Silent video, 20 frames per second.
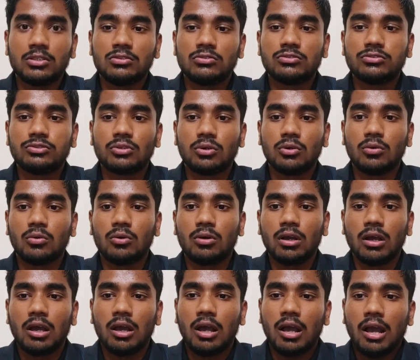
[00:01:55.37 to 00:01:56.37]
So
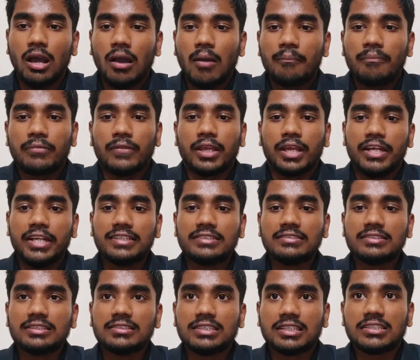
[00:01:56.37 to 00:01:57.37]
it
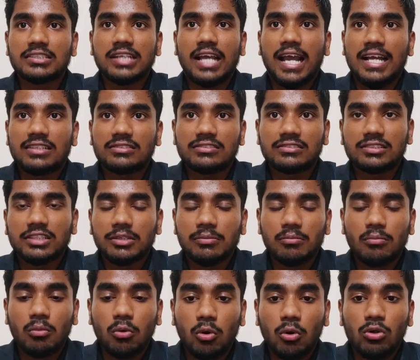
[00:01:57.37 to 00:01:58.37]
is a, such as the
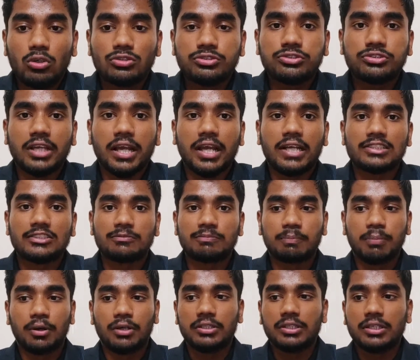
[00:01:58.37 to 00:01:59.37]
most
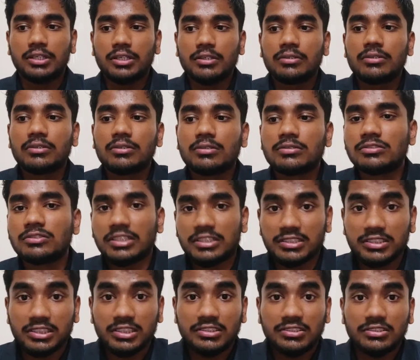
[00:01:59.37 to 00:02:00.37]
experted
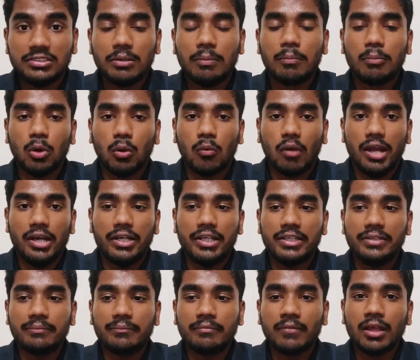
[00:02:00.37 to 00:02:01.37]
suggests
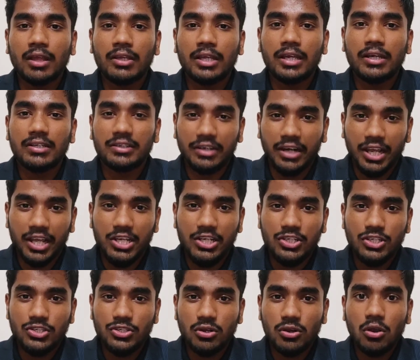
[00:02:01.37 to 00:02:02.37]
providing a
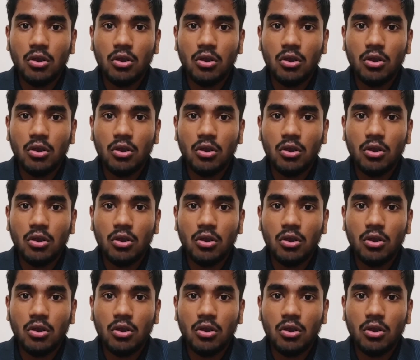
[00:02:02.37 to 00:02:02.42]
range